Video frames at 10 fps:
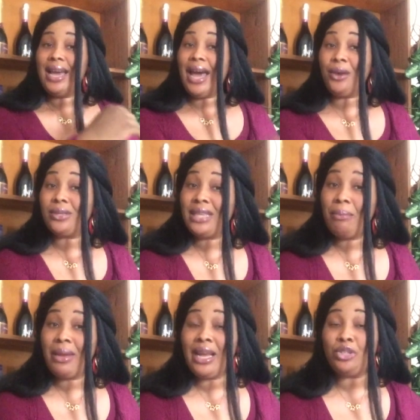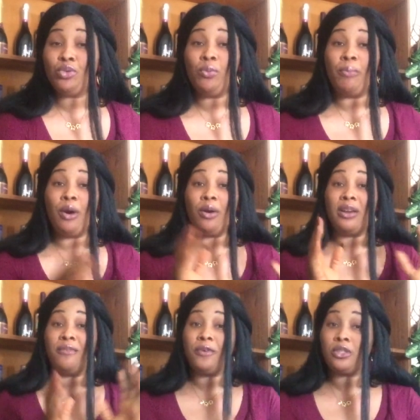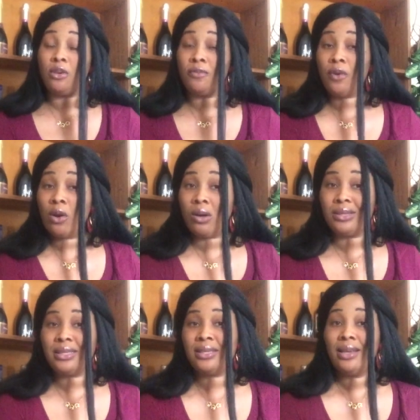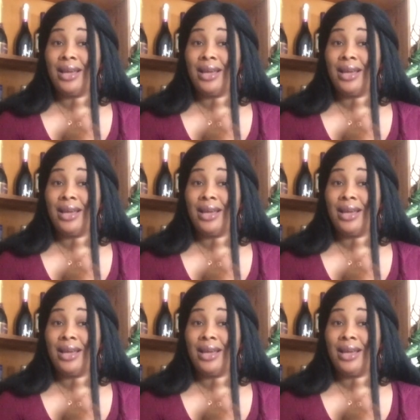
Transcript: and Ozemenachukwu born on the 4th of August